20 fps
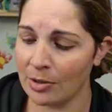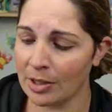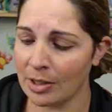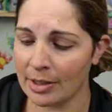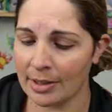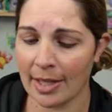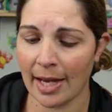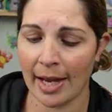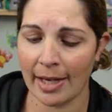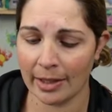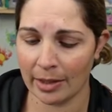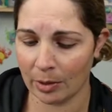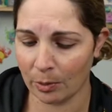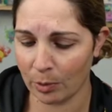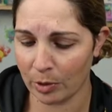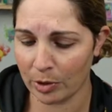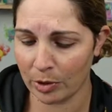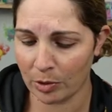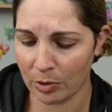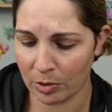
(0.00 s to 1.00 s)
exactly
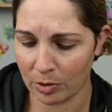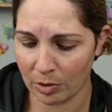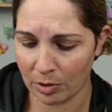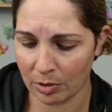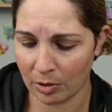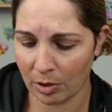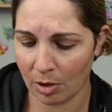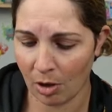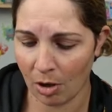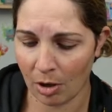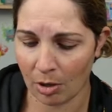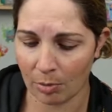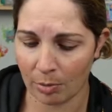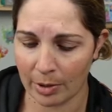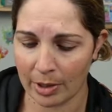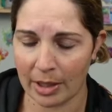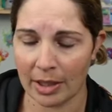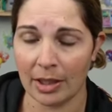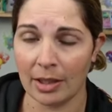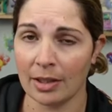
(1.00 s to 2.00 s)
which card we
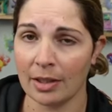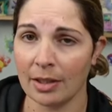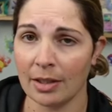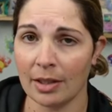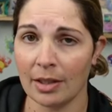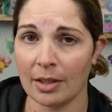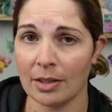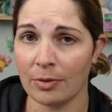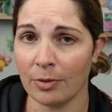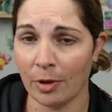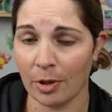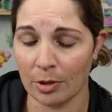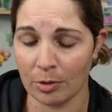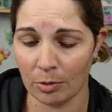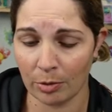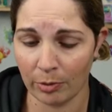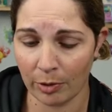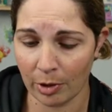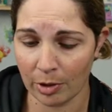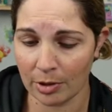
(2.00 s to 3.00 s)
need as far as
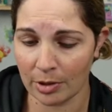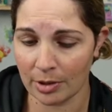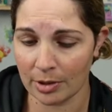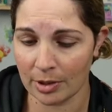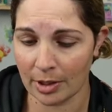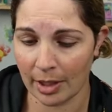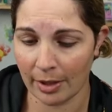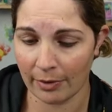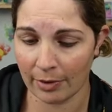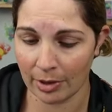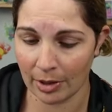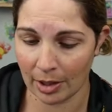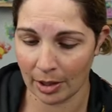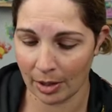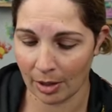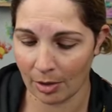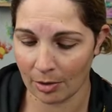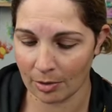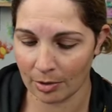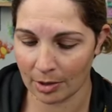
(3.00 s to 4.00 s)
reverses and everything
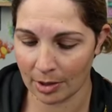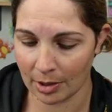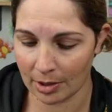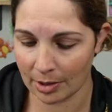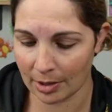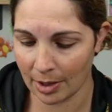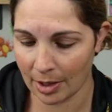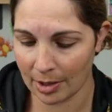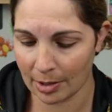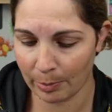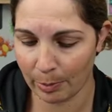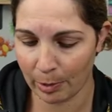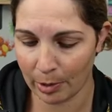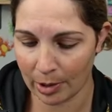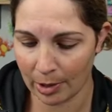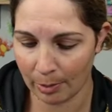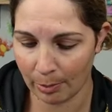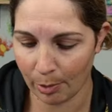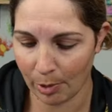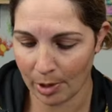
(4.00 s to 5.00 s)
goes. It, it's pretty
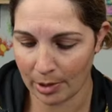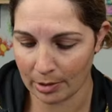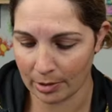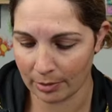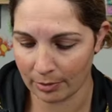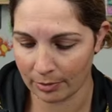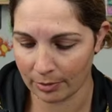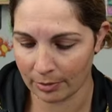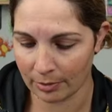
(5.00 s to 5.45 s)
impressive.